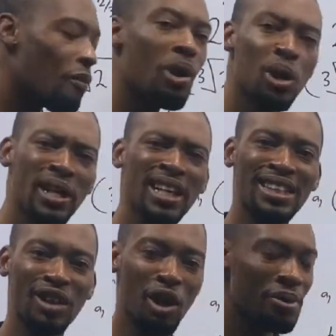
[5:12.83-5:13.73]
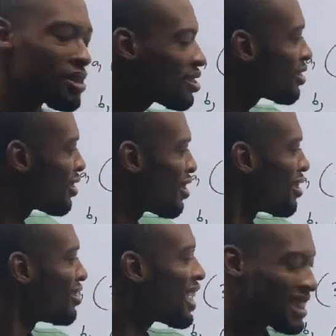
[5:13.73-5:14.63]
But looking at the options,
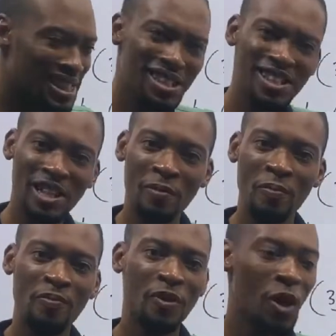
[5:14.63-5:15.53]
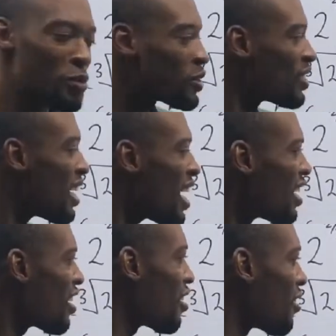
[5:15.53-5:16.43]
we are seeing option
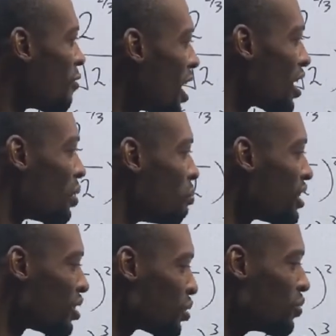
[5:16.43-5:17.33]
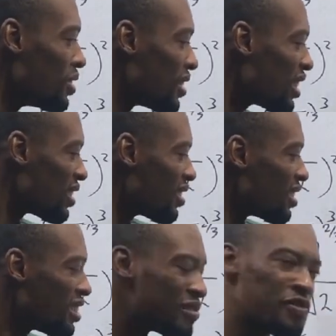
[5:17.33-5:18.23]
A, 1, B, 2, C,
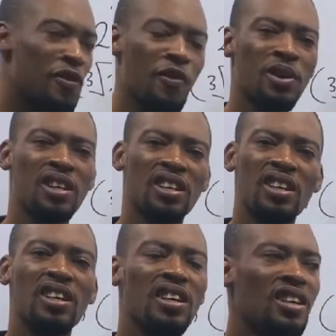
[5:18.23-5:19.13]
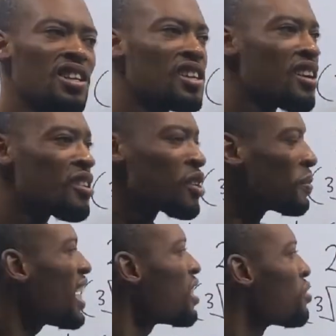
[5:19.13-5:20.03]
3, D, 4.
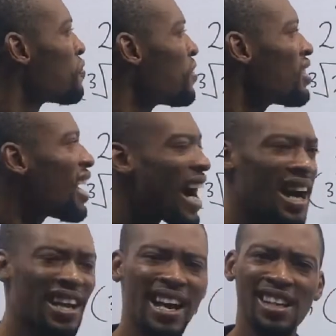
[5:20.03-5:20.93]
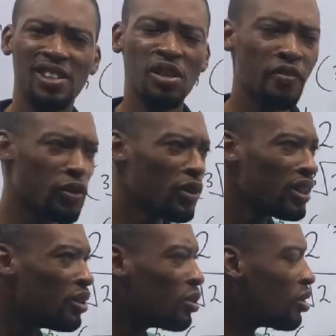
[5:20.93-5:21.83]
Sometimes you feel, I solved
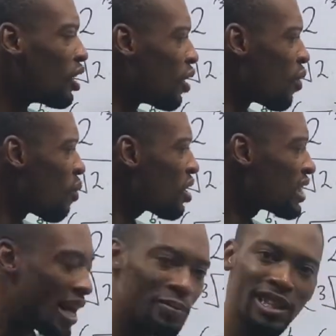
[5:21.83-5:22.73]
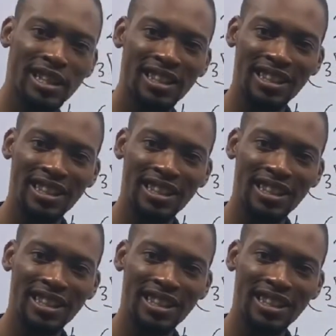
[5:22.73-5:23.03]
wrongly. What's happening?